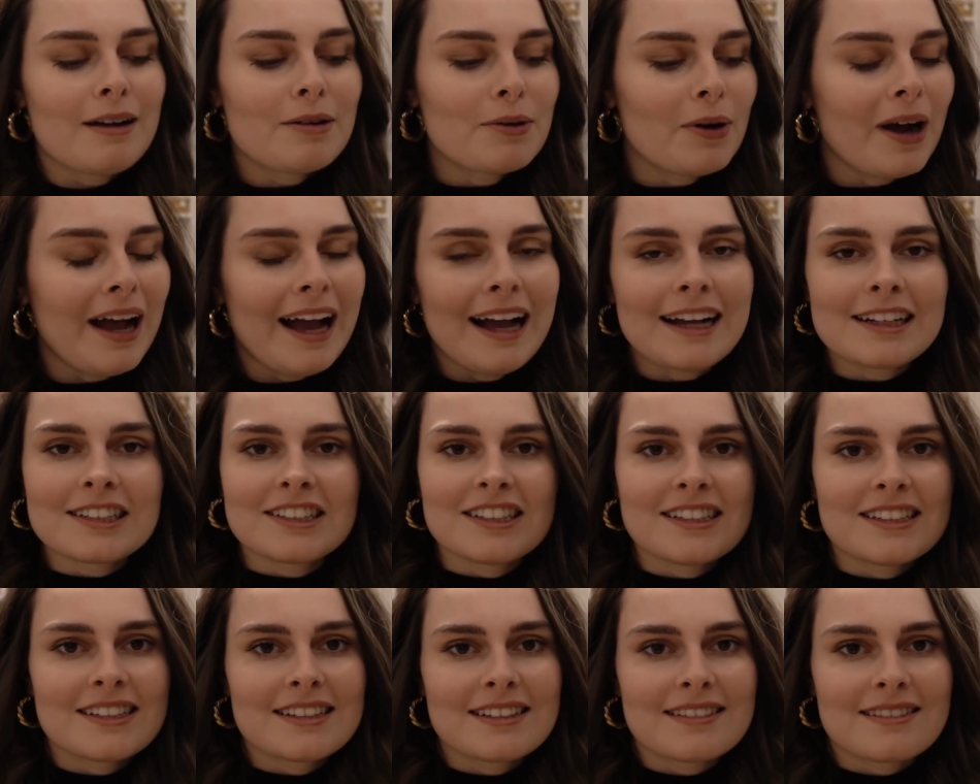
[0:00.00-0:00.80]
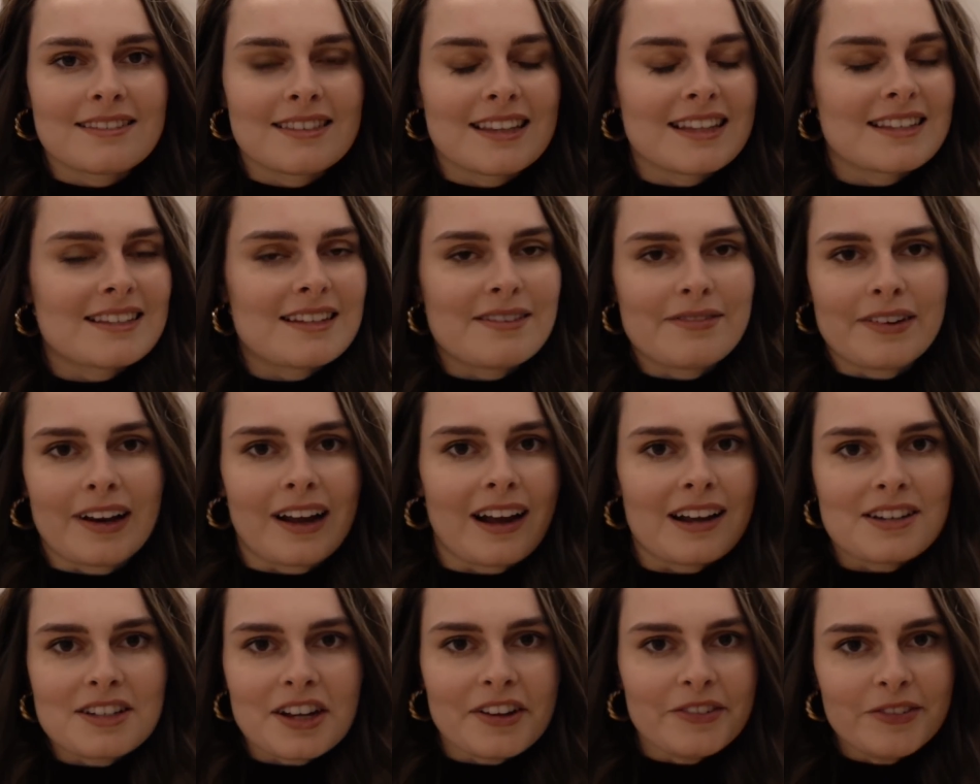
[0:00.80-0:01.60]
I'm quite anxious this evening,
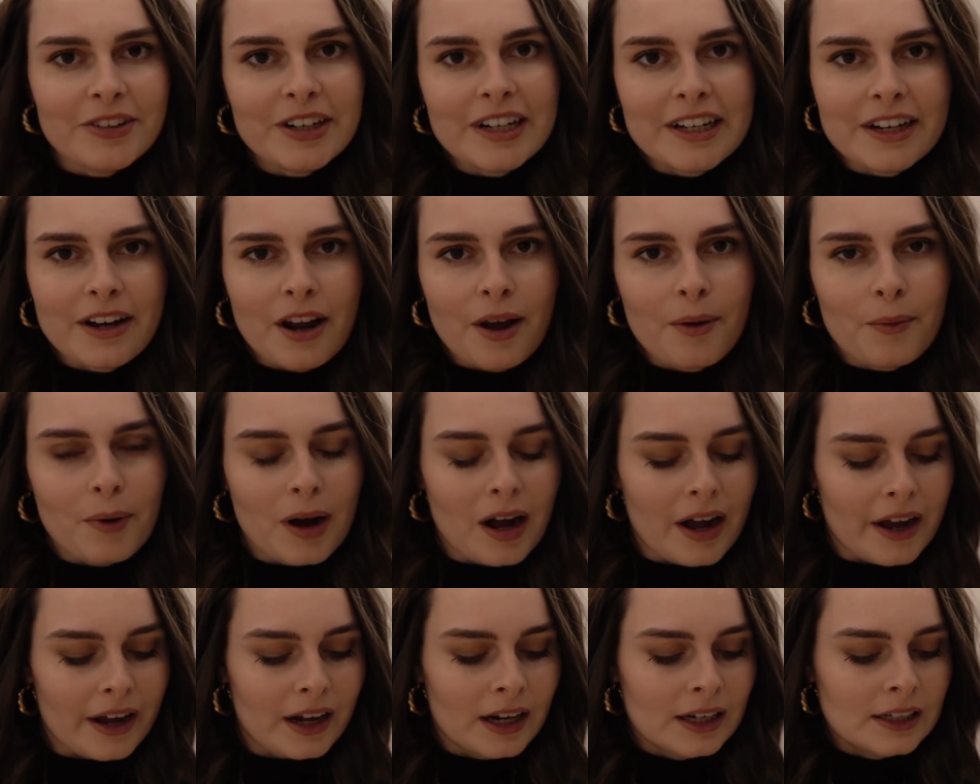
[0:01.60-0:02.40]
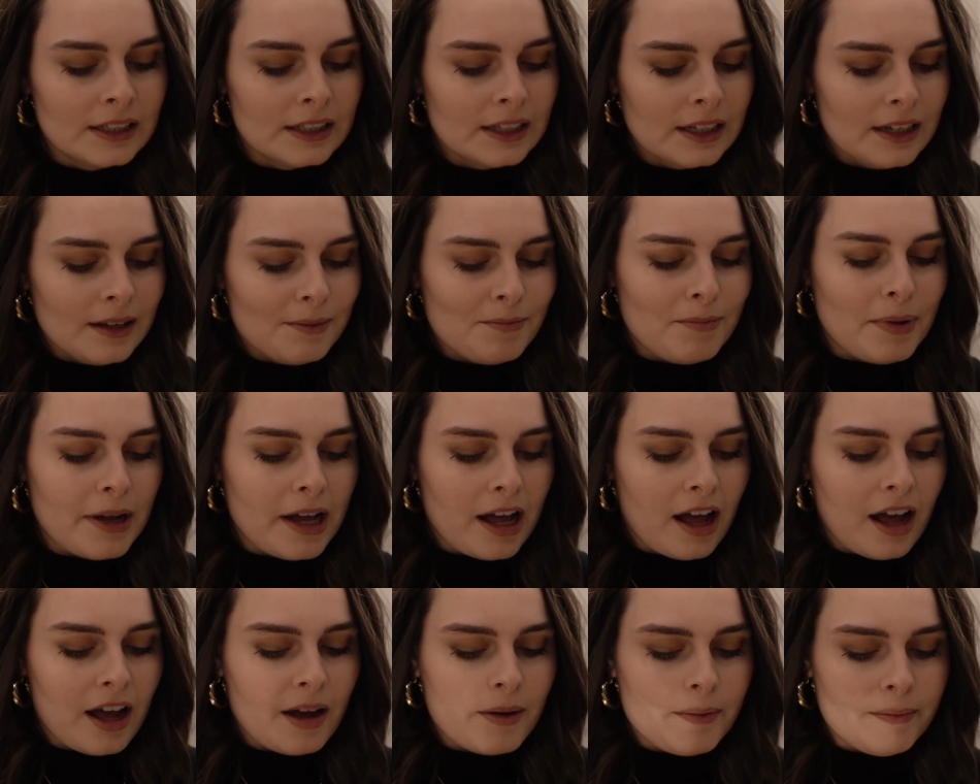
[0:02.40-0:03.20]
I don't really know why,
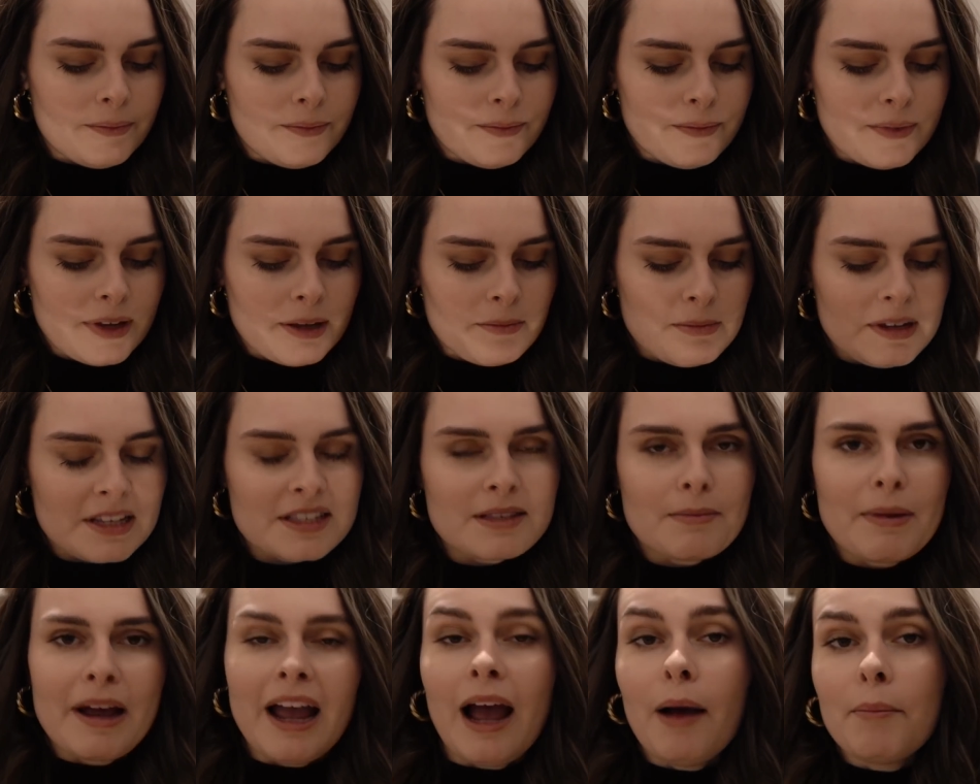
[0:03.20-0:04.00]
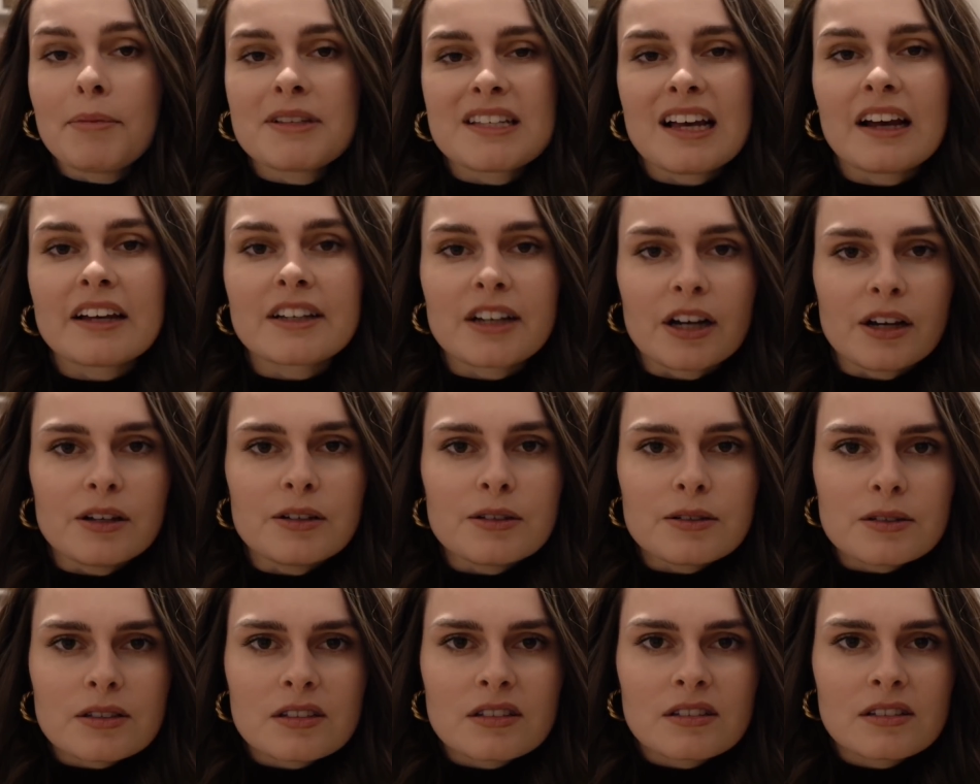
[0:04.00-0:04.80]
but um, it means that my appetite
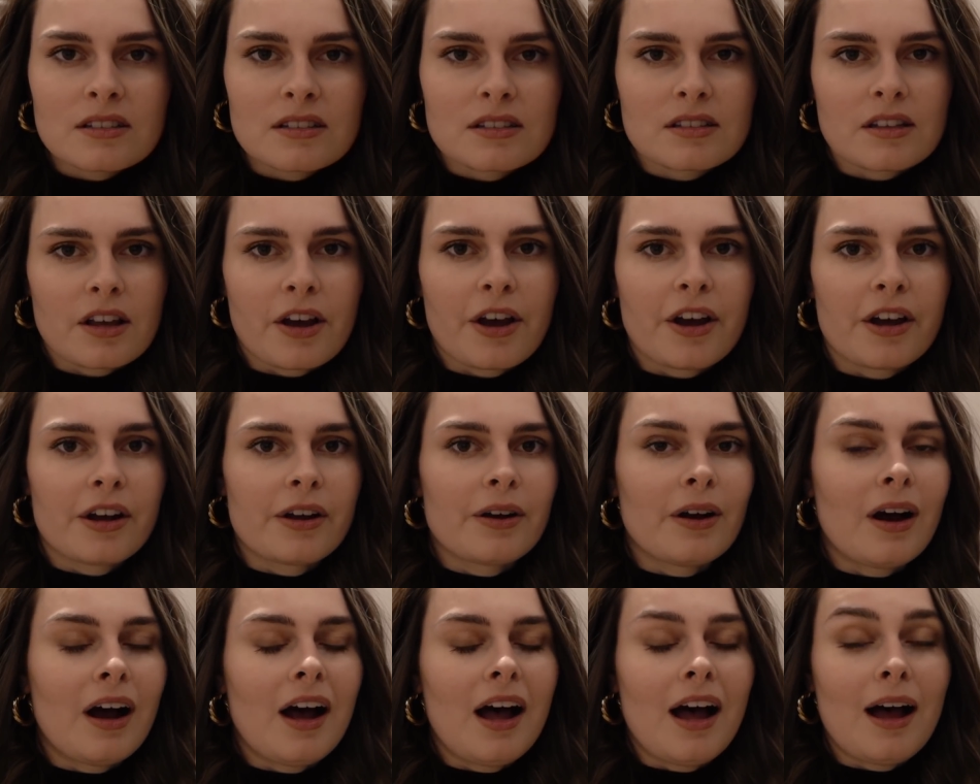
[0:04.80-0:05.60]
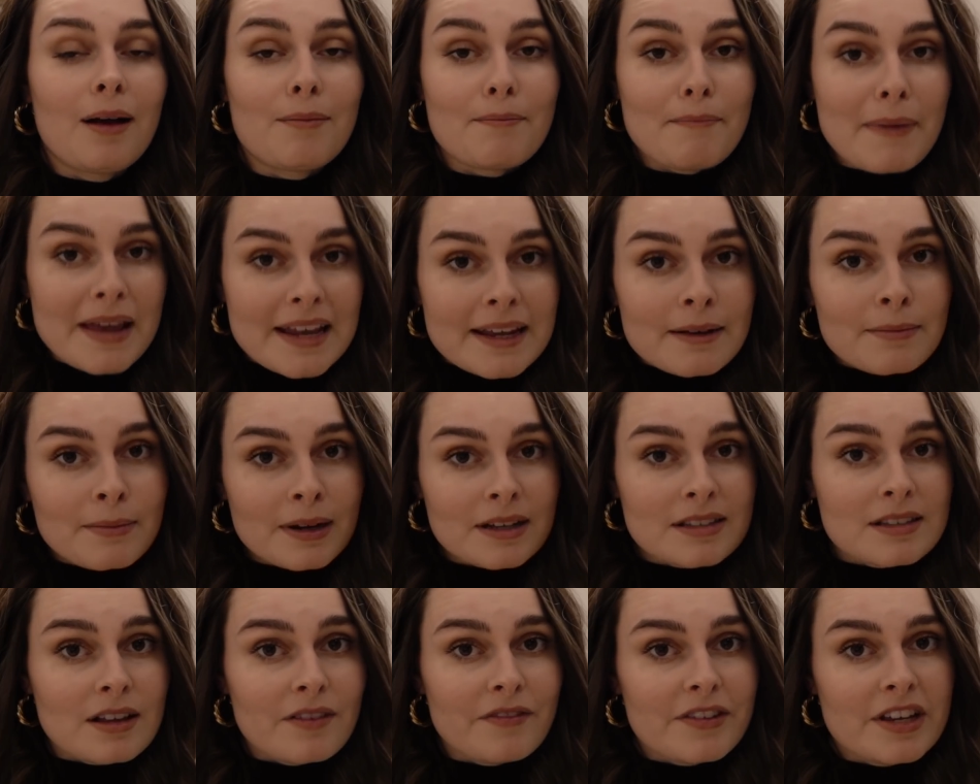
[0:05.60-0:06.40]
goes, so I'm making
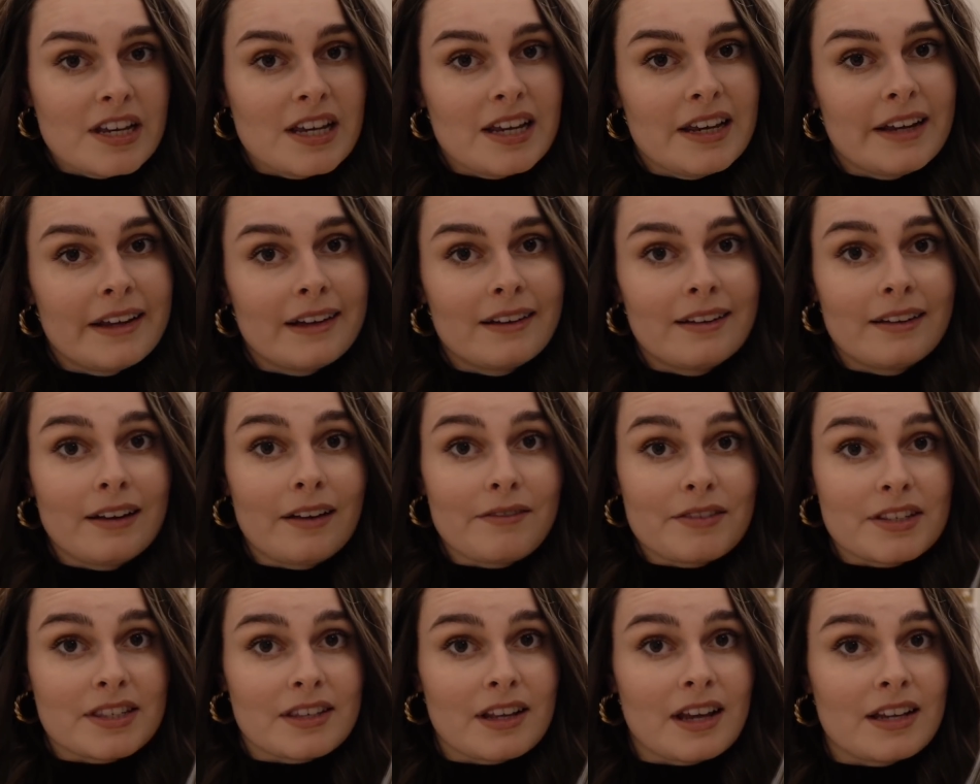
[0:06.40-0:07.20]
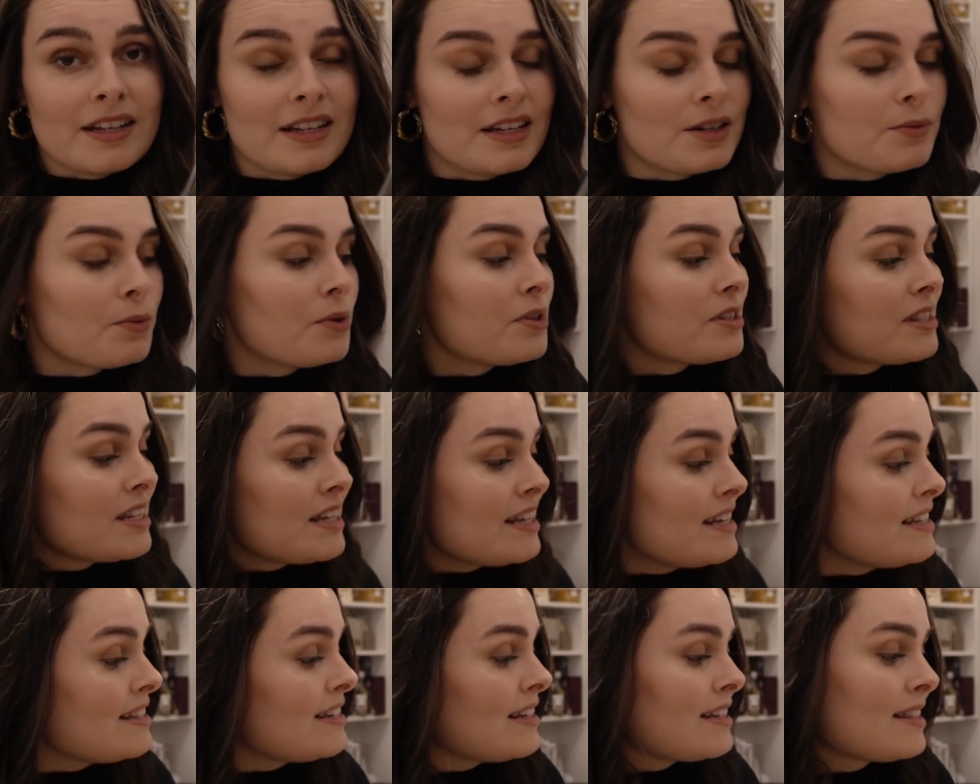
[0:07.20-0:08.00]
myself eat and I've decided what's the
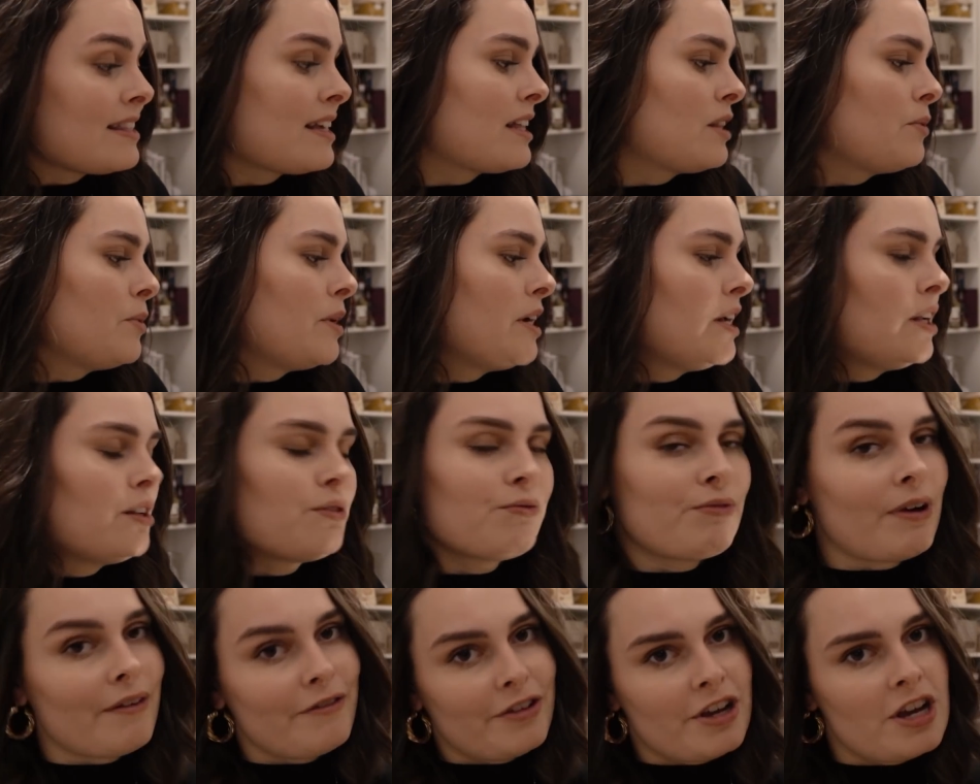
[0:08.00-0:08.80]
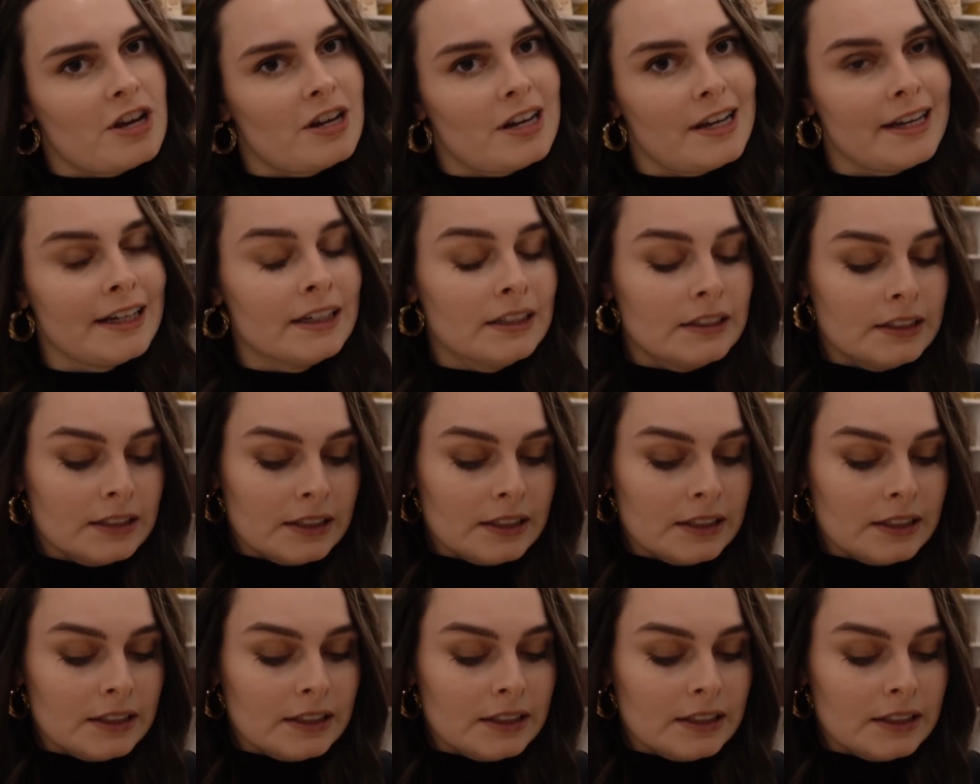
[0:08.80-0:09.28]
easiest thing in the world, ravioli.